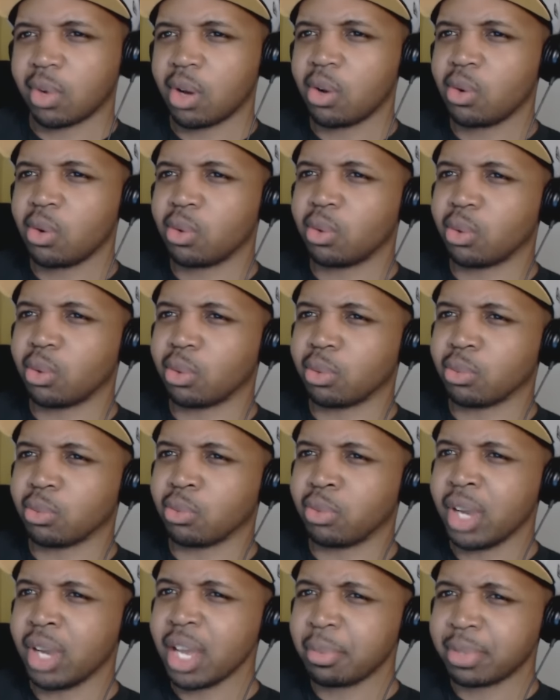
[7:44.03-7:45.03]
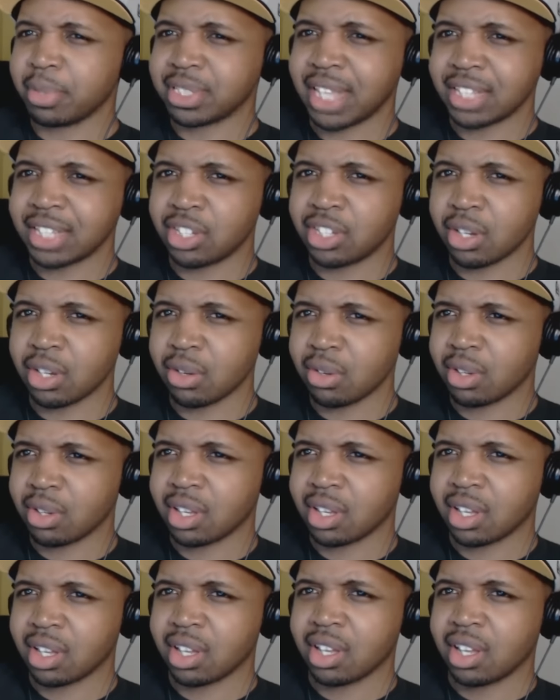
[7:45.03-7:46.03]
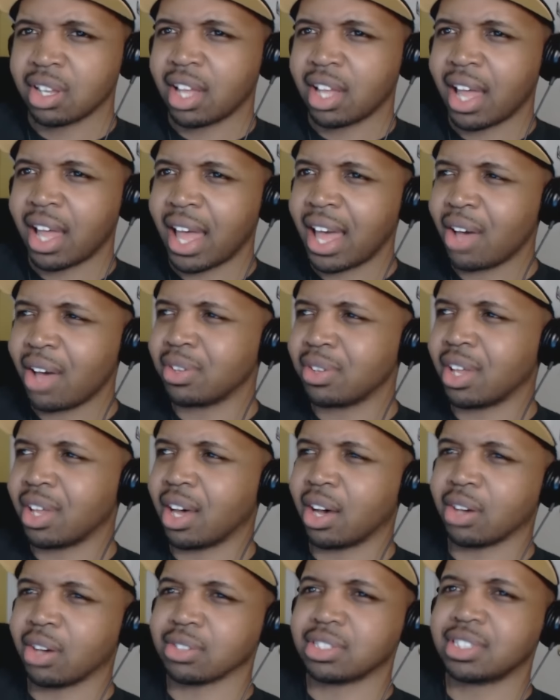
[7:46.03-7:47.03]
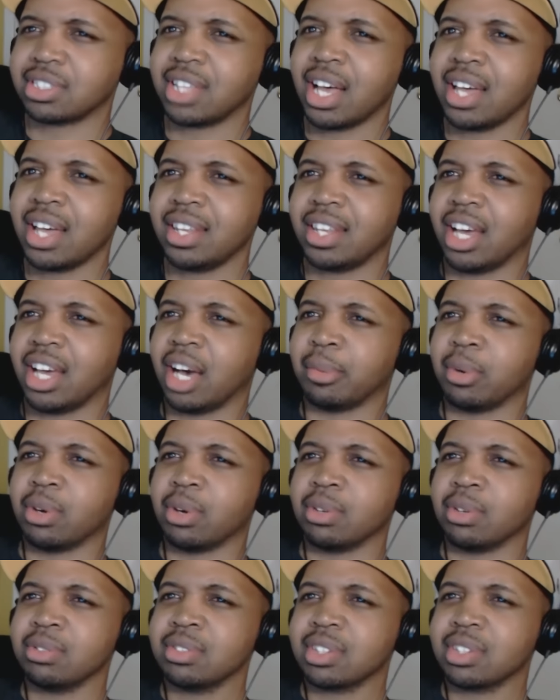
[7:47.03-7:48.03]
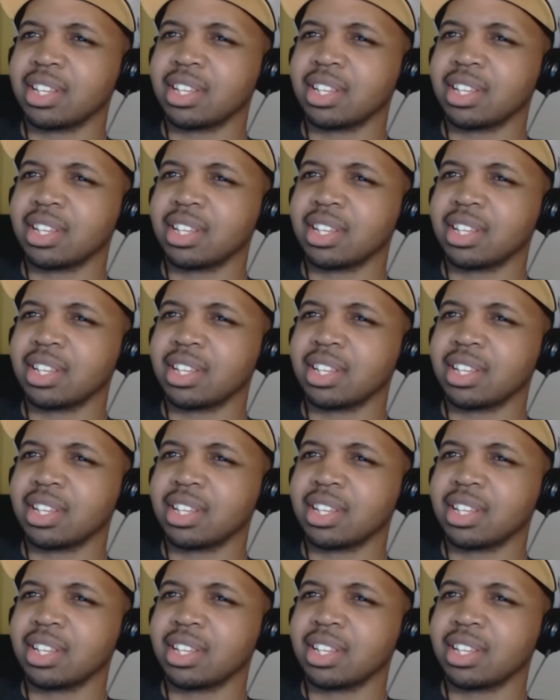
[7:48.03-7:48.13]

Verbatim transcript: Whoa, Rip, is that you? Hell no, stunt double.